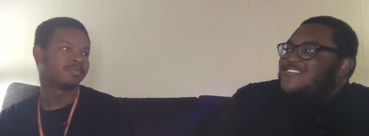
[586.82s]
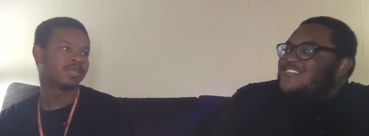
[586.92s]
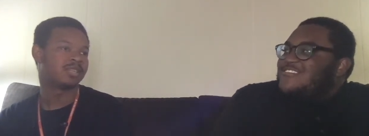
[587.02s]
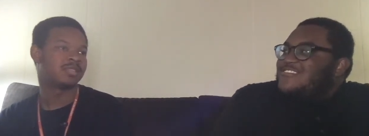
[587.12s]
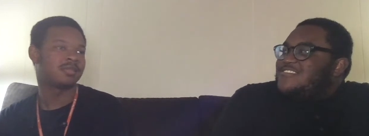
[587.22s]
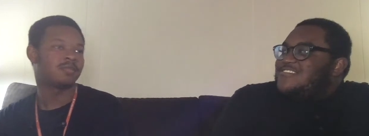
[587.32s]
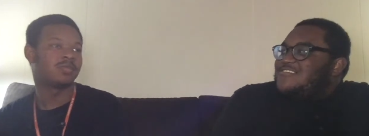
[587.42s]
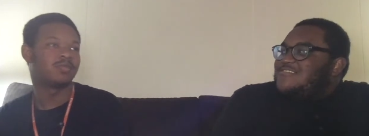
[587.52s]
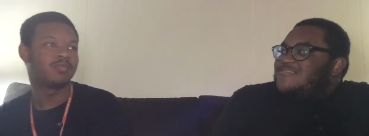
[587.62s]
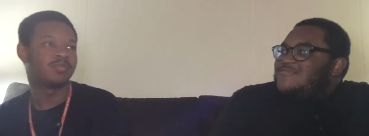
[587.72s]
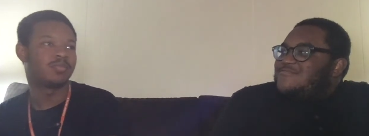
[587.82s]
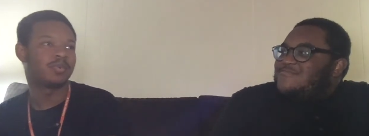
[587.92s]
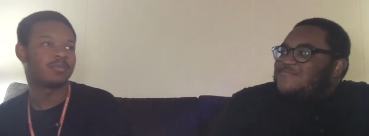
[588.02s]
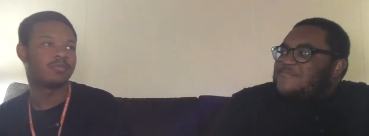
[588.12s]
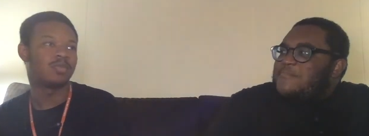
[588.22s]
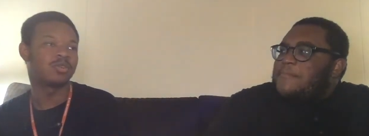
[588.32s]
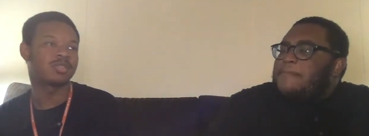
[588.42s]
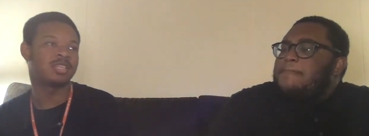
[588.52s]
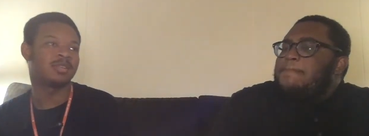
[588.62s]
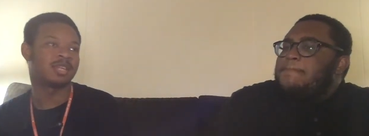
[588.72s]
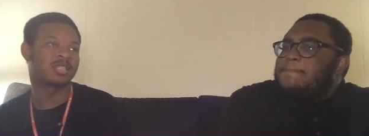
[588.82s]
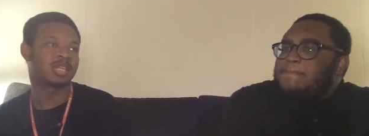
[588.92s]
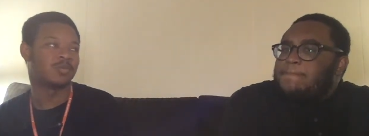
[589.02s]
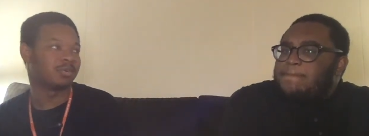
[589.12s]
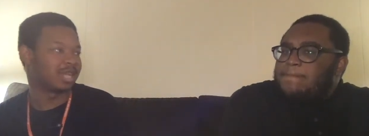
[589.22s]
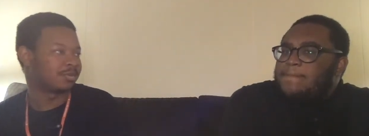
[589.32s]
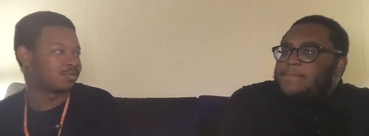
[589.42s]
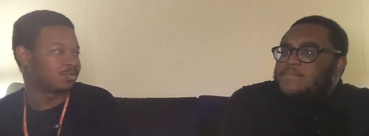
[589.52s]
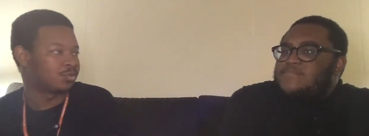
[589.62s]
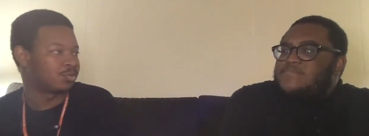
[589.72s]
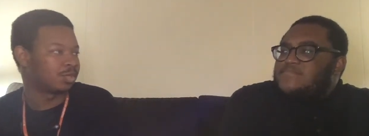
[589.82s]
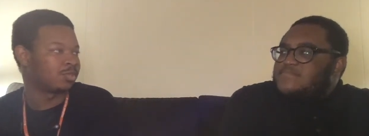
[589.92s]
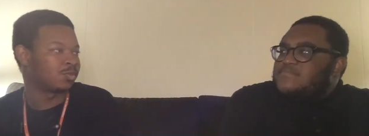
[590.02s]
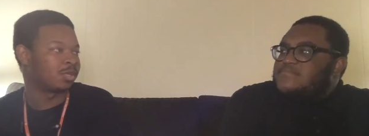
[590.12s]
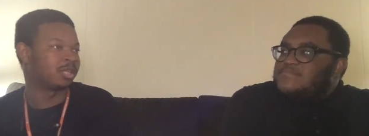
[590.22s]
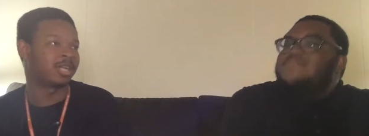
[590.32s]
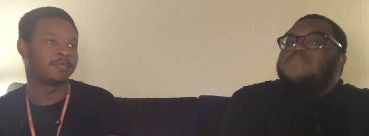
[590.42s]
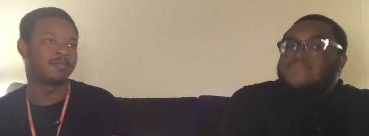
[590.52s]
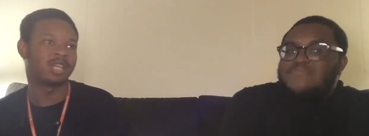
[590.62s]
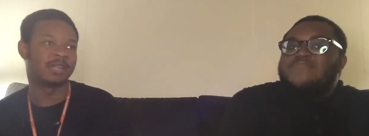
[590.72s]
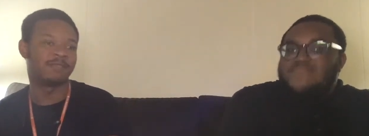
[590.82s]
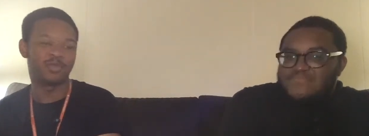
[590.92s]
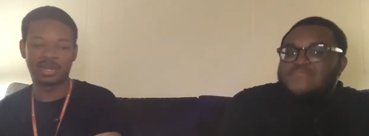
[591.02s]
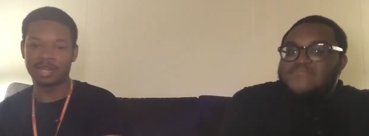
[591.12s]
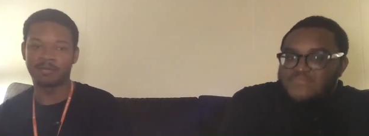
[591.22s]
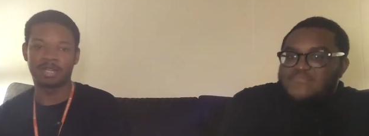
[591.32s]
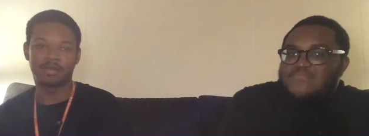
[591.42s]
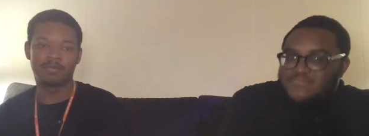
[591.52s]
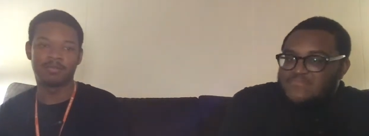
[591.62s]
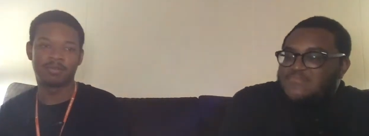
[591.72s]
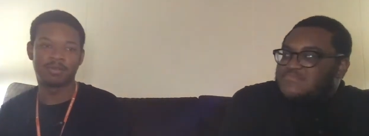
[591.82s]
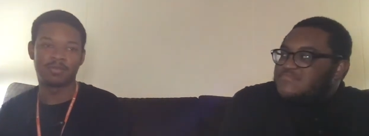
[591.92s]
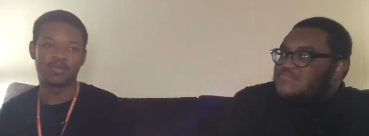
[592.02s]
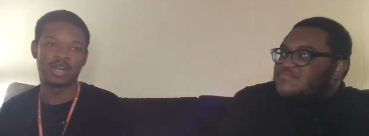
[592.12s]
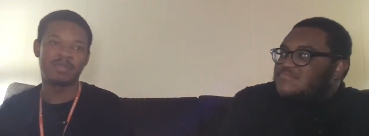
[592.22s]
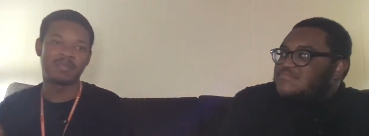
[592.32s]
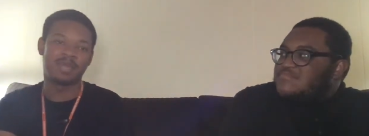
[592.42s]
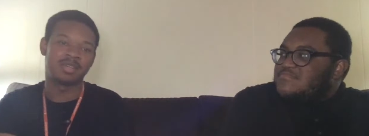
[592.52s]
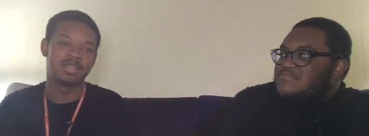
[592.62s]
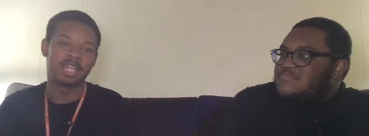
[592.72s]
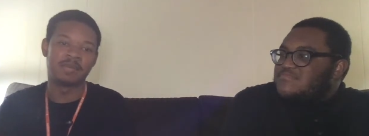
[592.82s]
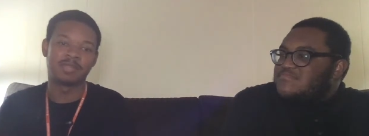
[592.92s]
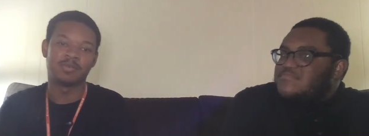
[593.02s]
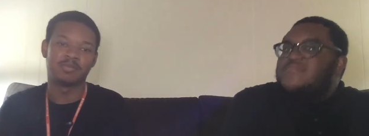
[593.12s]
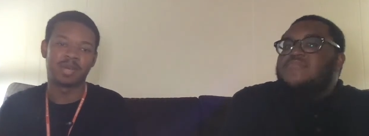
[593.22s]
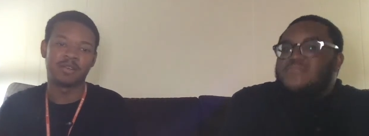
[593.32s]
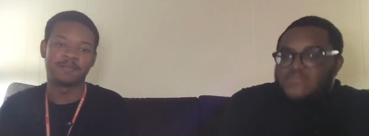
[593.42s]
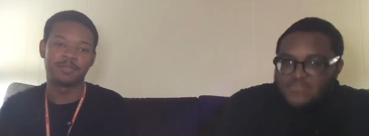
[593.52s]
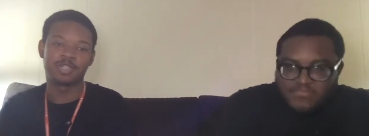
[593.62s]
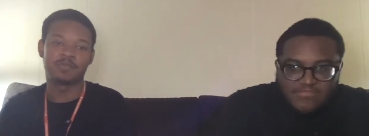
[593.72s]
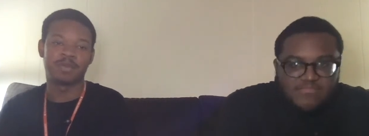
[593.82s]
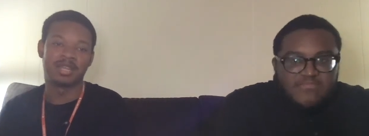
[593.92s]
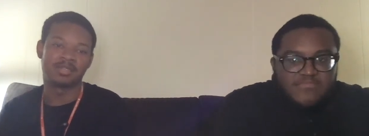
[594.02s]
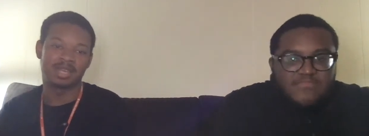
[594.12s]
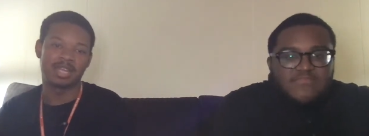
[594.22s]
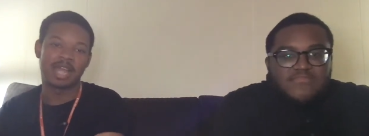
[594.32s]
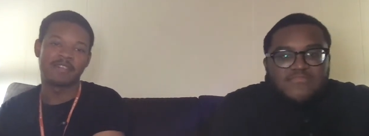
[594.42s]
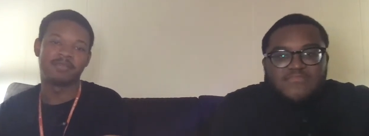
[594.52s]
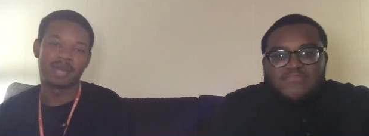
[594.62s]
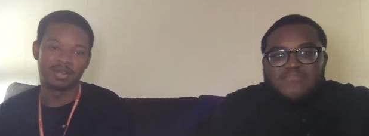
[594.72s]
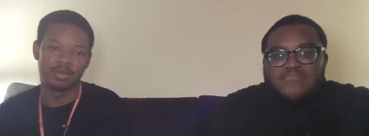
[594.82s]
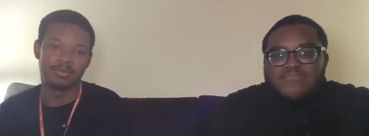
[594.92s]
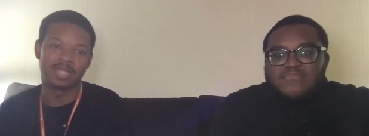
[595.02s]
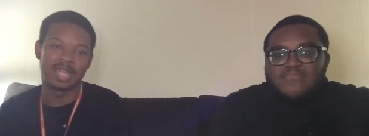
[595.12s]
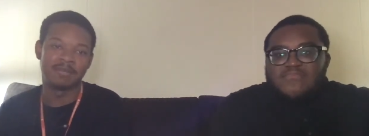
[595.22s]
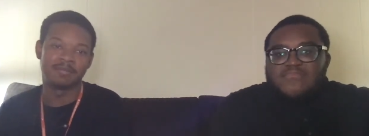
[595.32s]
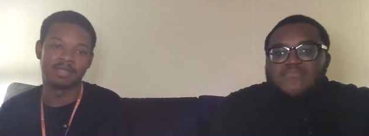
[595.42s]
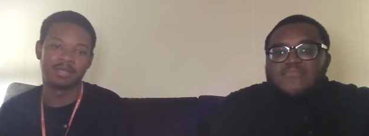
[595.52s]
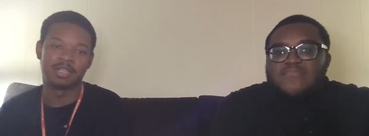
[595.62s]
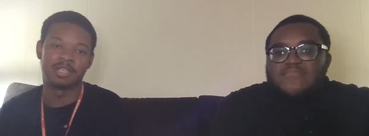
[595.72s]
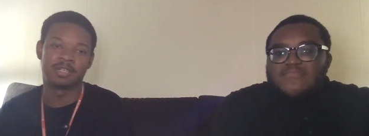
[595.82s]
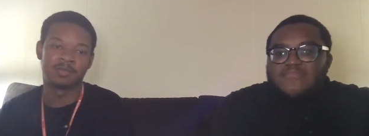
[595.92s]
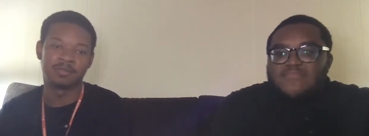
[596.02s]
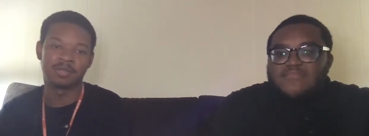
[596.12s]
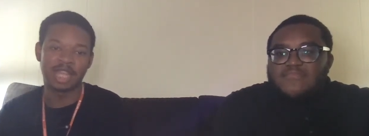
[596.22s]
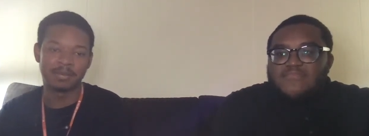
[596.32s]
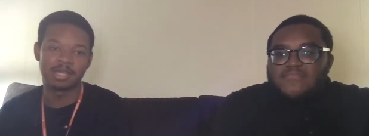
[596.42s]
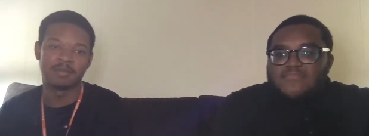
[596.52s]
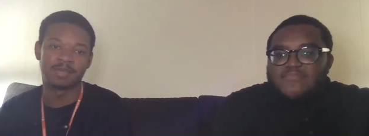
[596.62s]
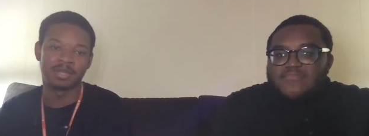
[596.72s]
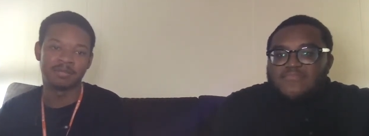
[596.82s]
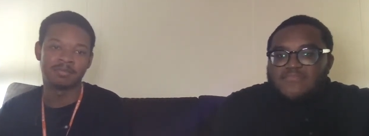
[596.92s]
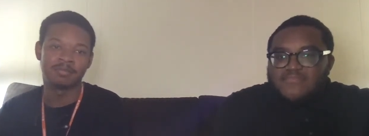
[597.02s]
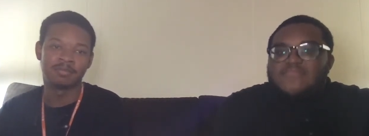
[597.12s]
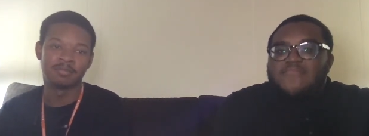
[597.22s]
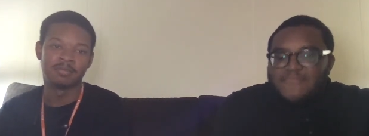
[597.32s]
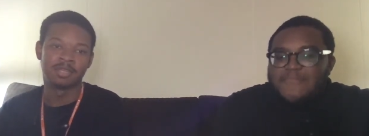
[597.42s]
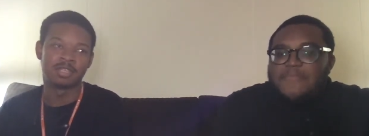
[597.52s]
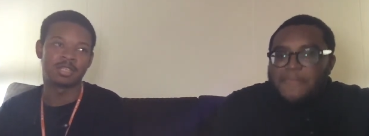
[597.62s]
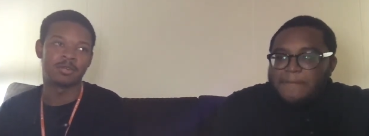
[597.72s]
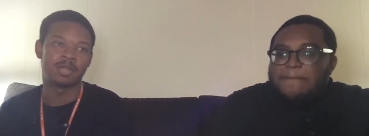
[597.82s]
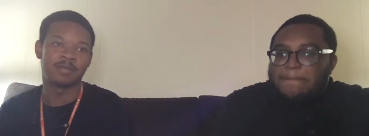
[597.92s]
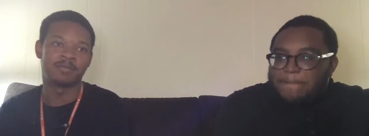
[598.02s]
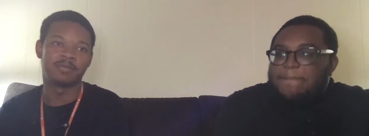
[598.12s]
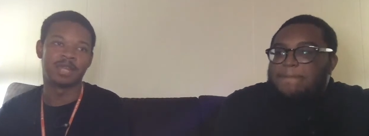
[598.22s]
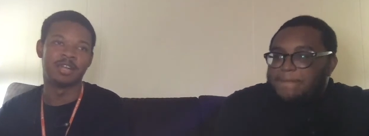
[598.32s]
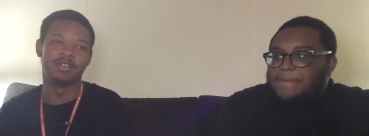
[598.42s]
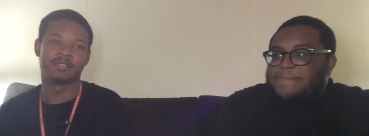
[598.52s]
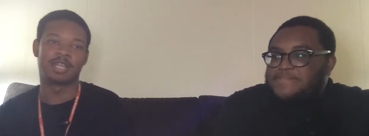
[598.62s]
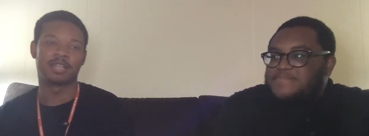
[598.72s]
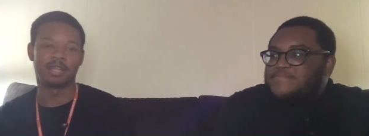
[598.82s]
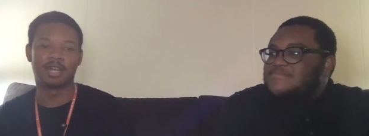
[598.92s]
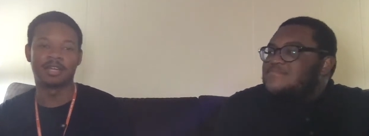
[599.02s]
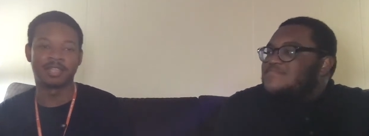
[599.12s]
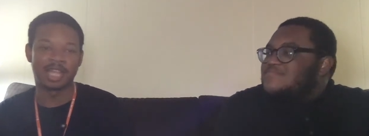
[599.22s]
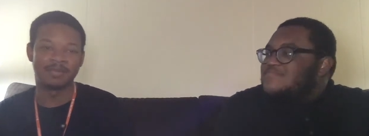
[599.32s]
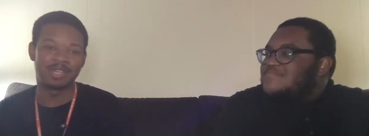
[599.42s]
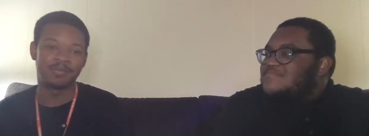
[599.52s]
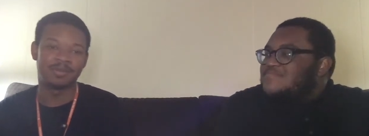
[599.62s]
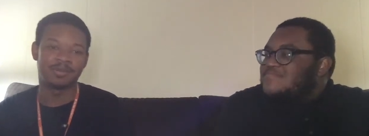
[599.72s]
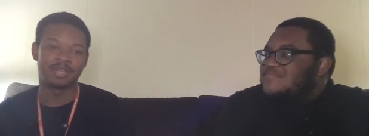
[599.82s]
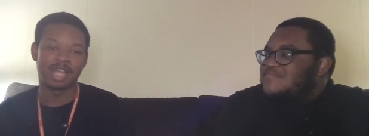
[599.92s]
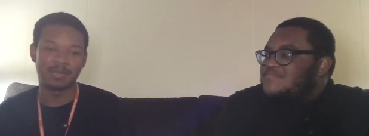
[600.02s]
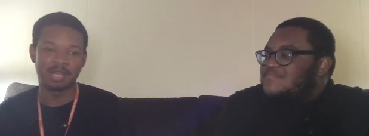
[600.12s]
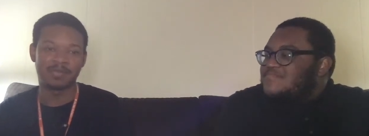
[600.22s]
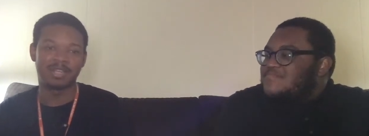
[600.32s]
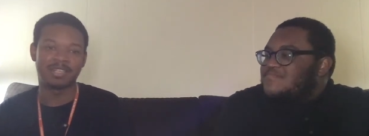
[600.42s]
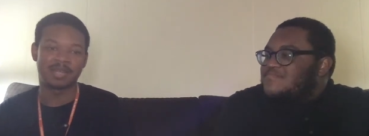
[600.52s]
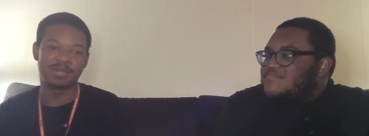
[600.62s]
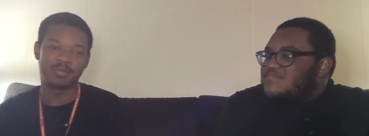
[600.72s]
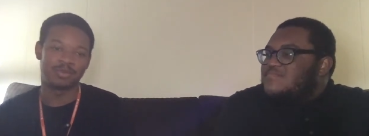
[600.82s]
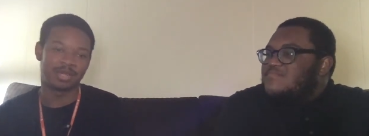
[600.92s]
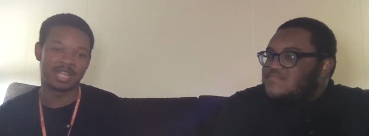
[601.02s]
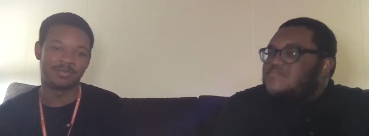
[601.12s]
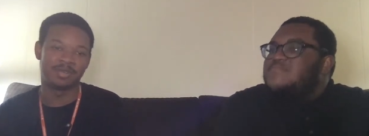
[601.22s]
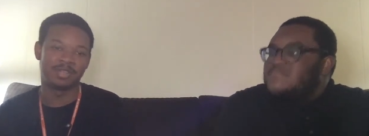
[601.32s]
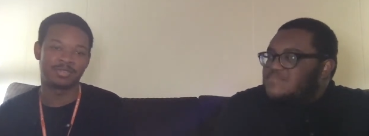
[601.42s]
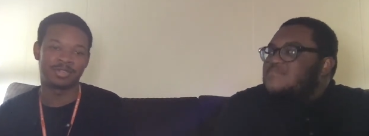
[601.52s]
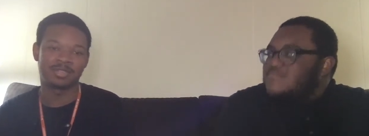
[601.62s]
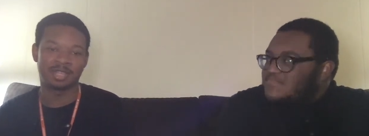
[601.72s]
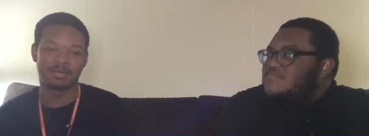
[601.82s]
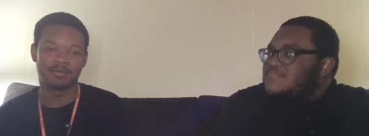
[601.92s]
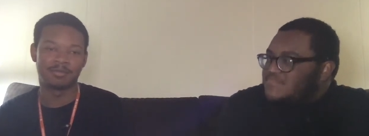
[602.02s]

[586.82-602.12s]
Speaker 1: It's mostly like someone like trustworthy. Like even when like when I'm like making games, my future plans like having my own game um game company. And so like and there's like a lot of game comp- game companies that people can't really trust like